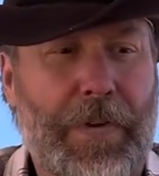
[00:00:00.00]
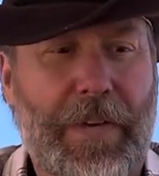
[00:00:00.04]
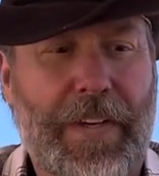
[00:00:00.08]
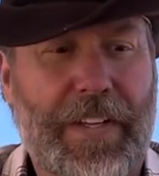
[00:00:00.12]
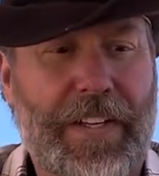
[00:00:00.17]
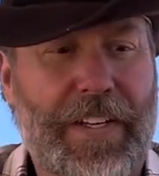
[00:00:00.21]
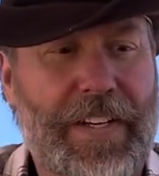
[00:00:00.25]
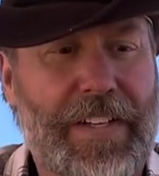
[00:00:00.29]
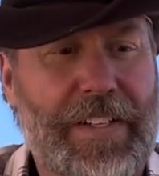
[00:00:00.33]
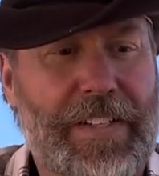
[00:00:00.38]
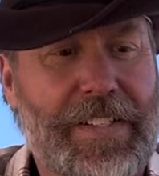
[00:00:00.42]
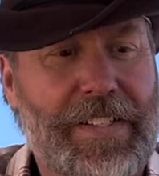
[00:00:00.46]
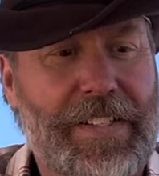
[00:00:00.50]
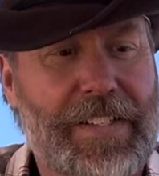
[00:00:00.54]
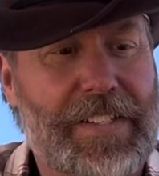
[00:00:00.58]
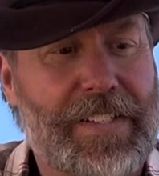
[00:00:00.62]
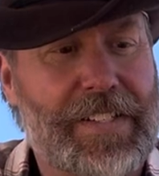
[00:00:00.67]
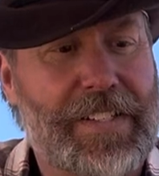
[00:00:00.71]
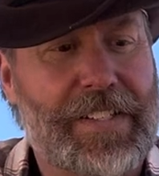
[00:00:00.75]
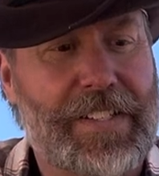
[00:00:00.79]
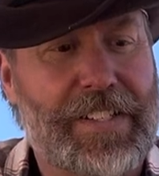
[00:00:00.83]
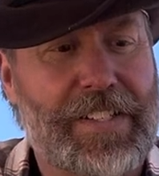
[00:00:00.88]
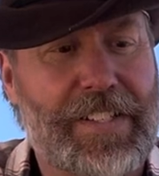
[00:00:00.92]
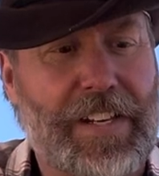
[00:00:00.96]
and then it's
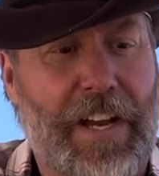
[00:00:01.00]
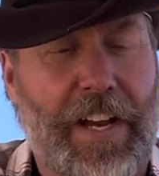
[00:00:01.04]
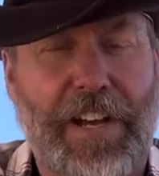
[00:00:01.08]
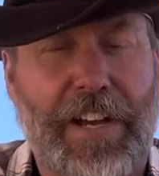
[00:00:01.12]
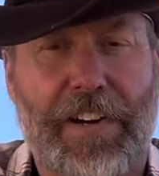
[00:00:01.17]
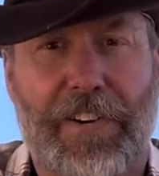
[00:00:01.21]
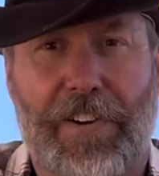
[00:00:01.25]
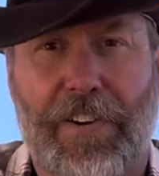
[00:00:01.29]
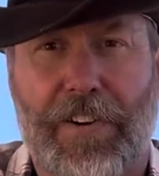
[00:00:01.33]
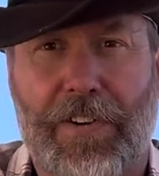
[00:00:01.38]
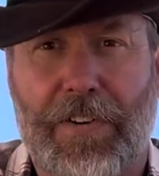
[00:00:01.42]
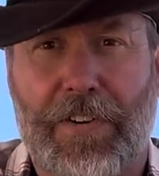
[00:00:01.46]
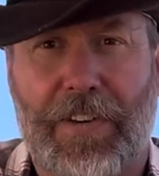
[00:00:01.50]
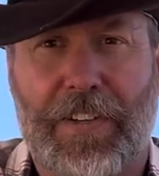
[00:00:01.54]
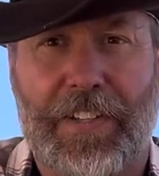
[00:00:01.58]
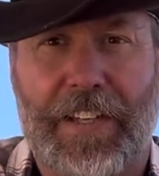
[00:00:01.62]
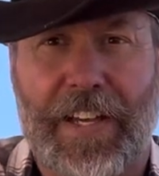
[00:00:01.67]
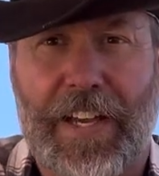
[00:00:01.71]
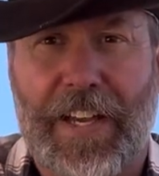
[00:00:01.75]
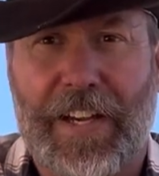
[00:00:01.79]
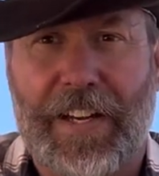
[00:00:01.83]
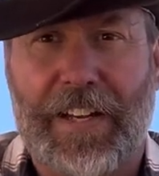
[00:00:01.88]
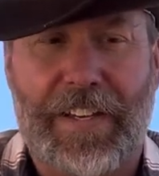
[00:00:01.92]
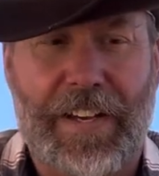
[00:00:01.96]
tighter on the
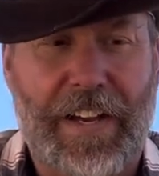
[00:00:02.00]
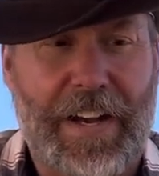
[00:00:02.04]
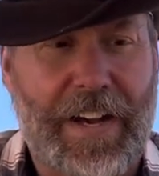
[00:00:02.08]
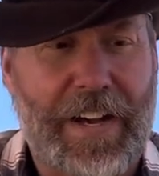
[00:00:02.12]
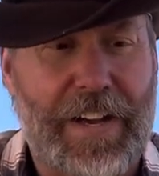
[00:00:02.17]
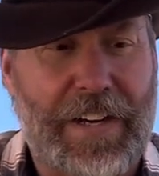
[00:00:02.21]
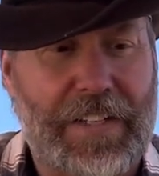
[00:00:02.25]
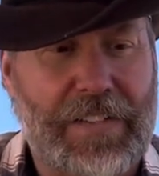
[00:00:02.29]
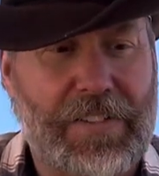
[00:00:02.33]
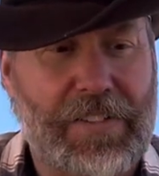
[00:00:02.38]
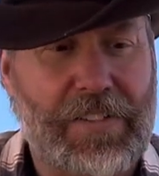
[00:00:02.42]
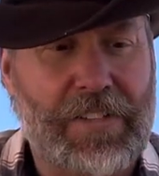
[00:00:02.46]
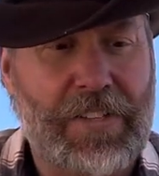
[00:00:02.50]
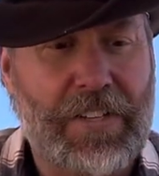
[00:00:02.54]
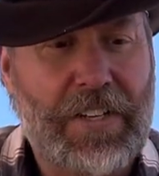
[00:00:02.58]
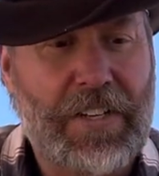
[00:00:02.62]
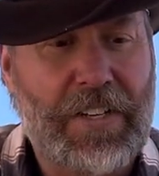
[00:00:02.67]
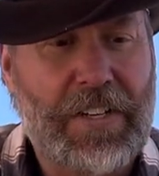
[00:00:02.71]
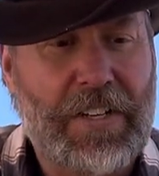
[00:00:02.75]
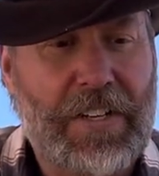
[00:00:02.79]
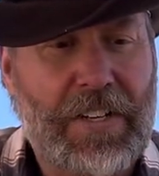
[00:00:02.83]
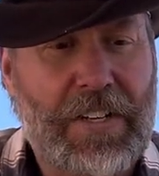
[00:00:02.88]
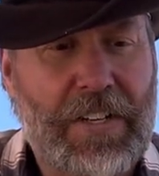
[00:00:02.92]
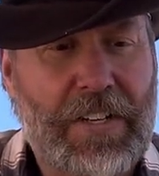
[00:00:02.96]
head of the axe.
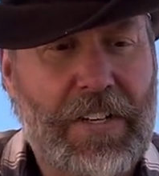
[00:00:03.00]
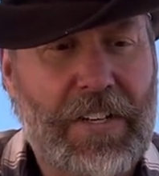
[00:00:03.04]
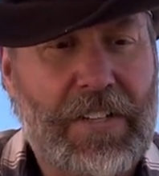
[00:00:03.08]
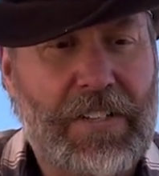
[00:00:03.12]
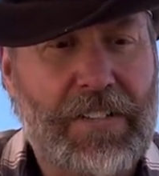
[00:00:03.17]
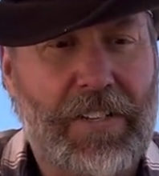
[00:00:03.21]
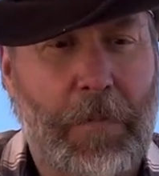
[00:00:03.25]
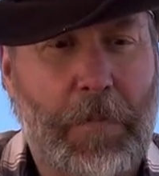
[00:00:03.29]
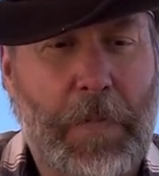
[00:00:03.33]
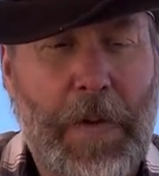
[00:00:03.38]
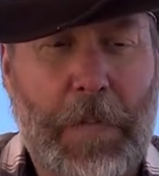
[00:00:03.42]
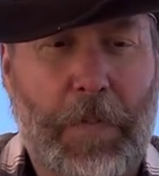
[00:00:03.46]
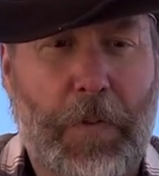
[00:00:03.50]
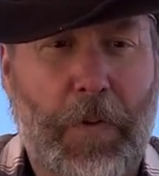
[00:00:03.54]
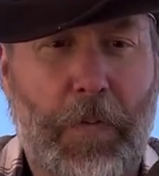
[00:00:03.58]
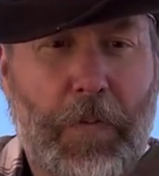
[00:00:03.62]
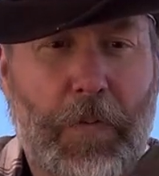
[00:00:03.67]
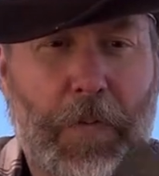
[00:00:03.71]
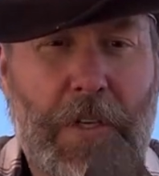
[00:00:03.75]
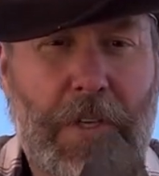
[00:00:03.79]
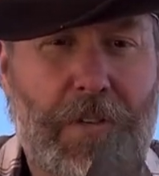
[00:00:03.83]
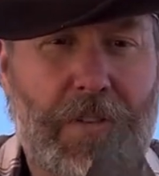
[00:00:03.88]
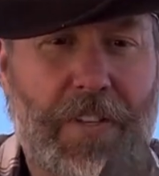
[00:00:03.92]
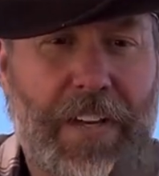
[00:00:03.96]
Some people
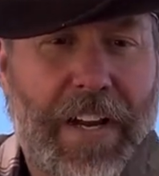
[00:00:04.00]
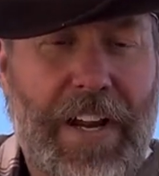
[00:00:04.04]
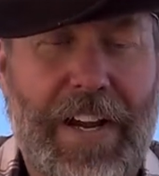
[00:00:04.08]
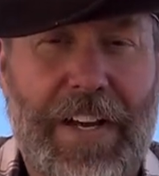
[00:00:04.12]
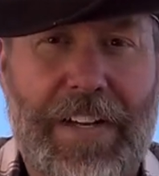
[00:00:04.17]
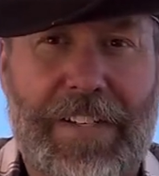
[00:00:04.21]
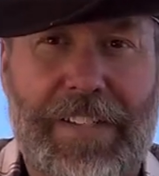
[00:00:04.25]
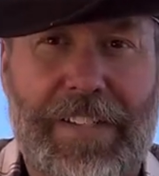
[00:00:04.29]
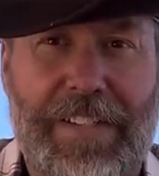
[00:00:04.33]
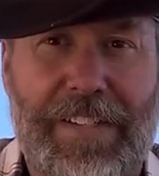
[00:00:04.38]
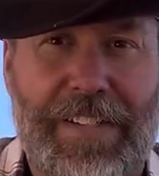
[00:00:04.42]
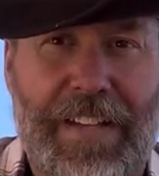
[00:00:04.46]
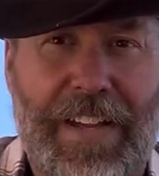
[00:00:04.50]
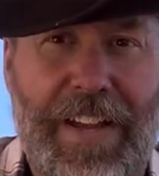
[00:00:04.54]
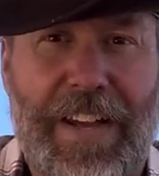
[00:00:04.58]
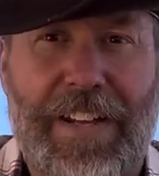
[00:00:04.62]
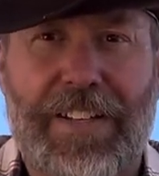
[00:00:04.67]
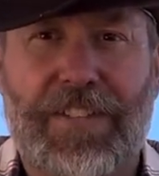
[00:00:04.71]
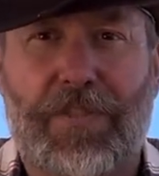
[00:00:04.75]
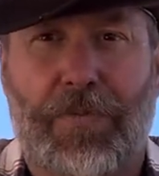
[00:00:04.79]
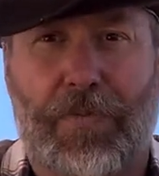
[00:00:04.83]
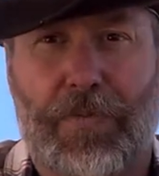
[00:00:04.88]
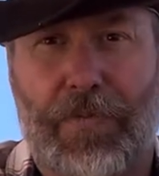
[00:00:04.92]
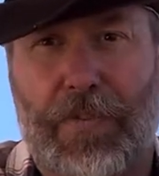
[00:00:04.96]
be using axes and the
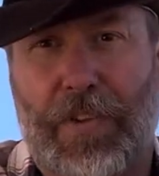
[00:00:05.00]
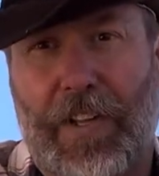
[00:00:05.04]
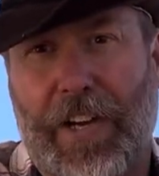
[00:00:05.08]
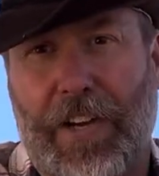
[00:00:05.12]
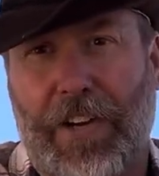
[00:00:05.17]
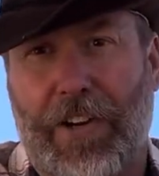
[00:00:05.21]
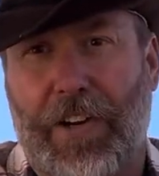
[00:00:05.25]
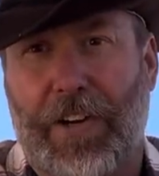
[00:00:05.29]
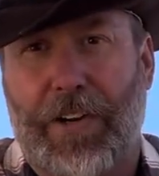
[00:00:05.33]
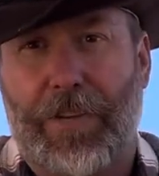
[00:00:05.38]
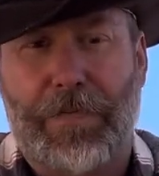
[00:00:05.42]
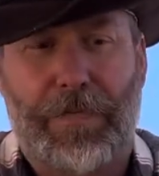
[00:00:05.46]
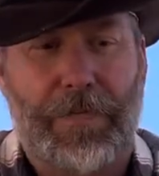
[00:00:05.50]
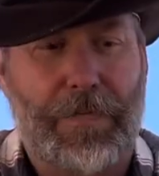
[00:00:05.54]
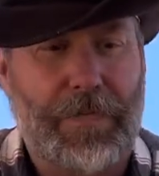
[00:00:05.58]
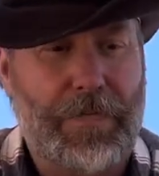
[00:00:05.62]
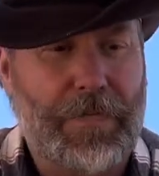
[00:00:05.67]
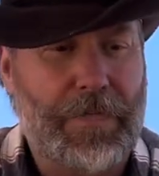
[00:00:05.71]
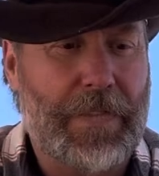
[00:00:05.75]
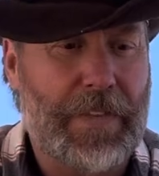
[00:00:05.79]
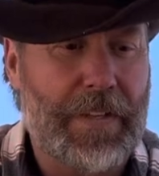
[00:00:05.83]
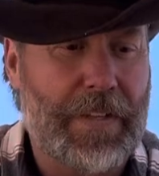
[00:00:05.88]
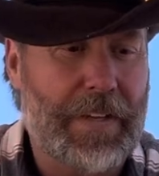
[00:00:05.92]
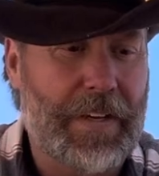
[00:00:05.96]
heads will fly off
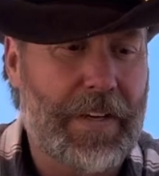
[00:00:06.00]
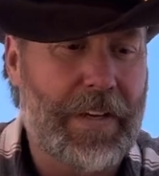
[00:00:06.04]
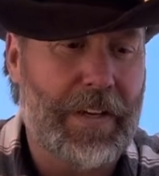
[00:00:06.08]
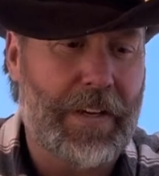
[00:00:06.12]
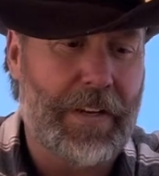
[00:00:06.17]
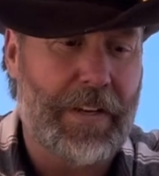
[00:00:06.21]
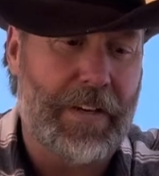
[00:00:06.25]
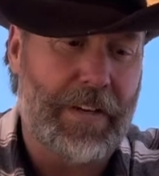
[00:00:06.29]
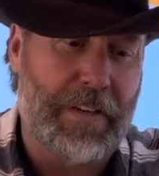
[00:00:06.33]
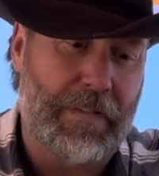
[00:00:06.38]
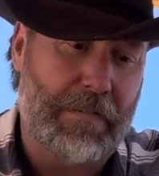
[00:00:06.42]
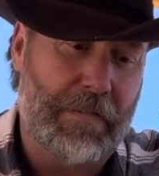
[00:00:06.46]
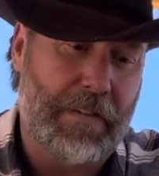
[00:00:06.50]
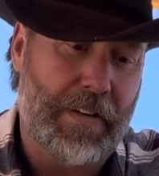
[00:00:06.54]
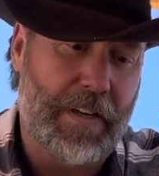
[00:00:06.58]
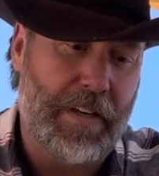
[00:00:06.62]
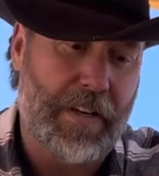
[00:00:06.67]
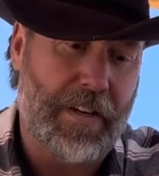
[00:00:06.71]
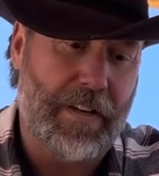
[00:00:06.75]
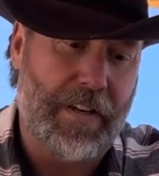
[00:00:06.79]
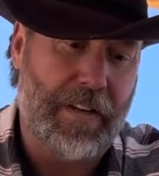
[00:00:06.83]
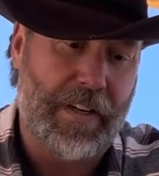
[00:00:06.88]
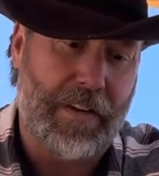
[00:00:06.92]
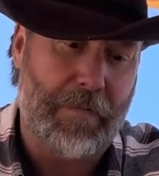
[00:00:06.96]

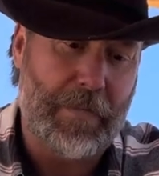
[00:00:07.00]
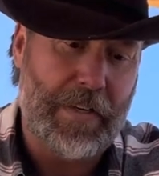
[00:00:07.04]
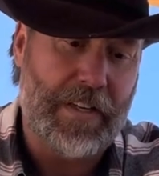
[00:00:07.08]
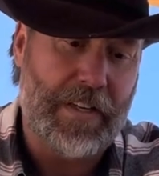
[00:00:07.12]
and it can be